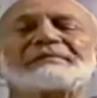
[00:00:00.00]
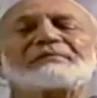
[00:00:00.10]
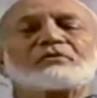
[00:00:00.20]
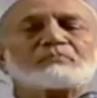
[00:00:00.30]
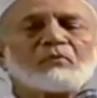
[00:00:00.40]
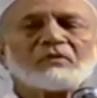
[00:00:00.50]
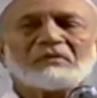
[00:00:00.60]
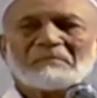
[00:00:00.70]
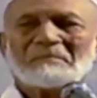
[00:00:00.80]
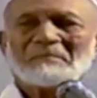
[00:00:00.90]
and you
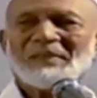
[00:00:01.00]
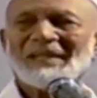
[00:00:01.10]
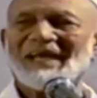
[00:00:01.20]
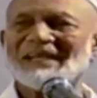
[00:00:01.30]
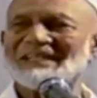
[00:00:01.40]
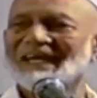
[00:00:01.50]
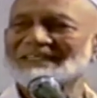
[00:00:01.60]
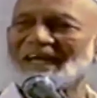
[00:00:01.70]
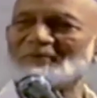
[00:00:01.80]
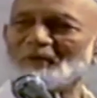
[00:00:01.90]
respond. And
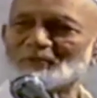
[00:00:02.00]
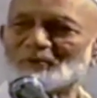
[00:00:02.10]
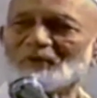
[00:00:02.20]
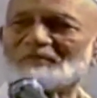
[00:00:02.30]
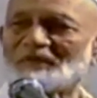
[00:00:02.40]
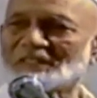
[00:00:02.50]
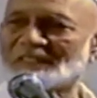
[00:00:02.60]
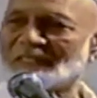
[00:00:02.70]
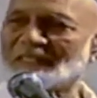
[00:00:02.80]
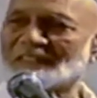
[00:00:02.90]
the Azan also got
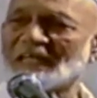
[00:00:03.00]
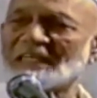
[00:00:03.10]
finished.